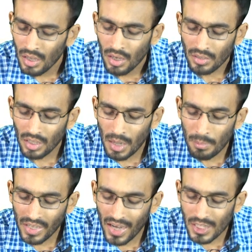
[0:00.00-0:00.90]
The
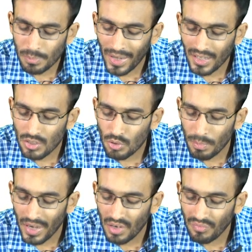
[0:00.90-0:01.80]
company expects to
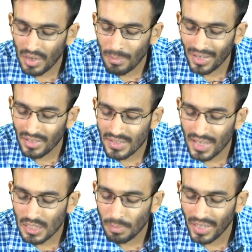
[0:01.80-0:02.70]
benefit by this
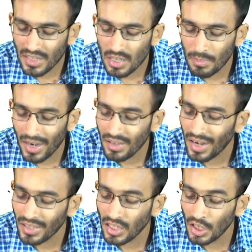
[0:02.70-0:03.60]
expenditure by
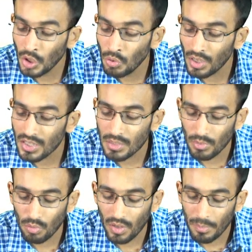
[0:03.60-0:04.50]
attracting a new
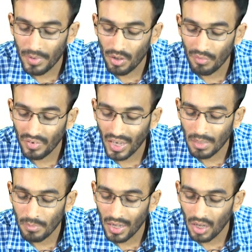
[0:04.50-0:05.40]
customer over a period of
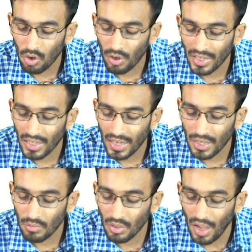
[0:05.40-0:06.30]
time, and accordingly
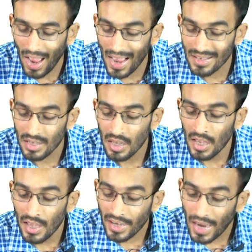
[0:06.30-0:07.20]
it has
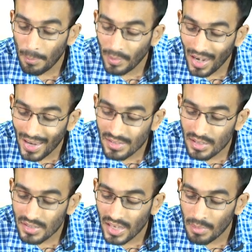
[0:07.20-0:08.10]
capitalized the
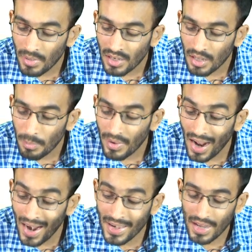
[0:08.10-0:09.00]
same under
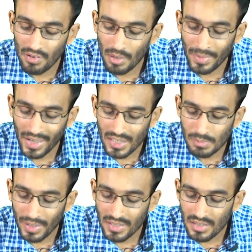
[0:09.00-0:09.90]
brand development
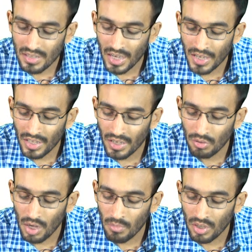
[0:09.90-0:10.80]
expenses and intend
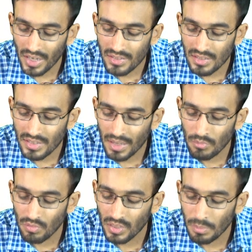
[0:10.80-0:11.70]
to amortize the same
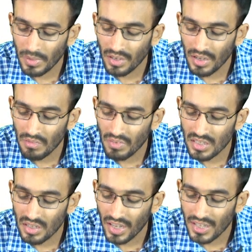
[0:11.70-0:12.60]
over the period in
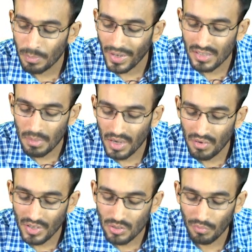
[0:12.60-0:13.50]
which it expects the
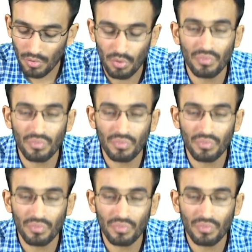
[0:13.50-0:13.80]
benefits to flow.